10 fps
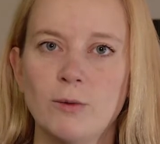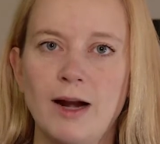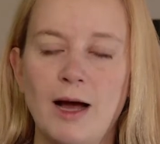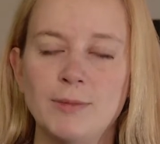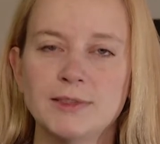what
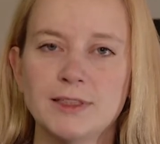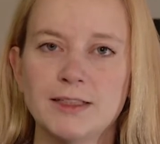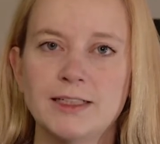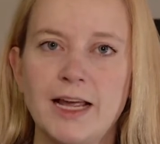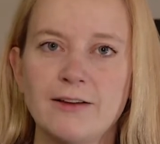happens on
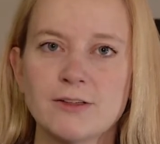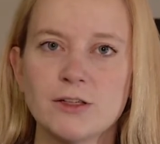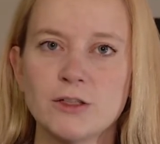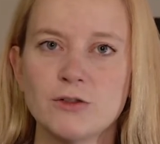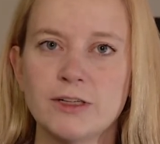the day of
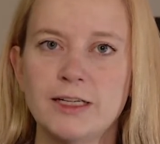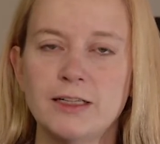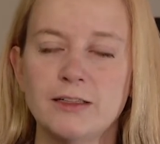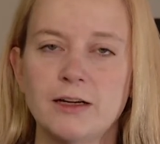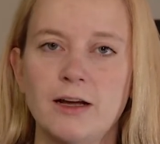
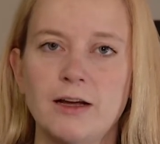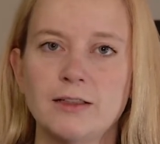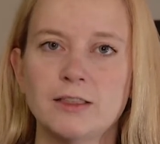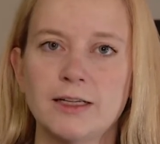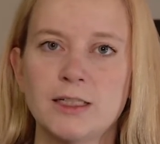surgery
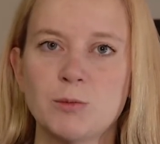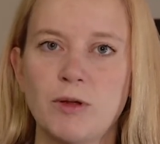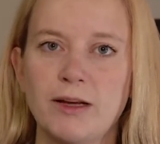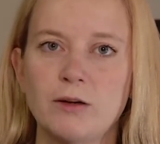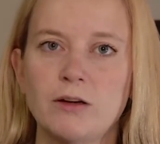to
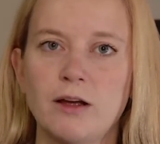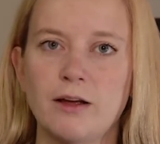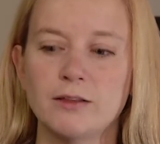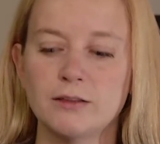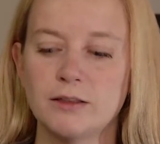explain
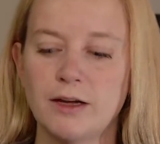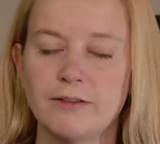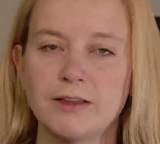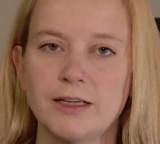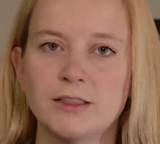
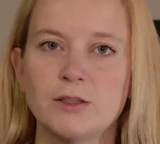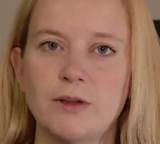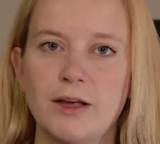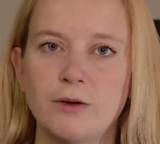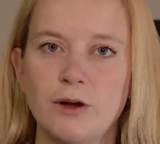everything so
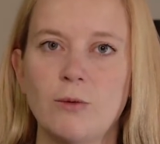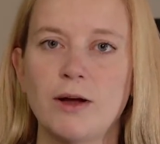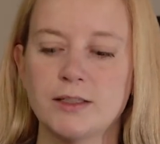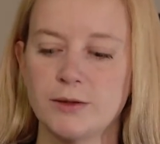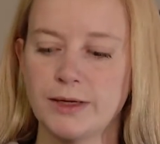that you know
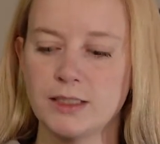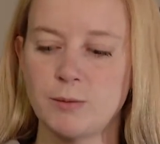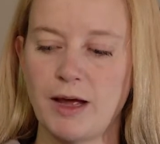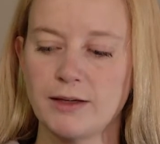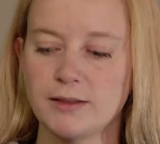what to
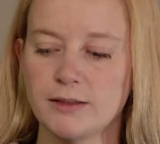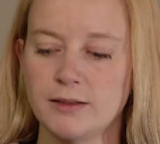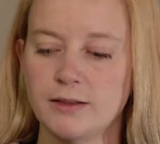expect.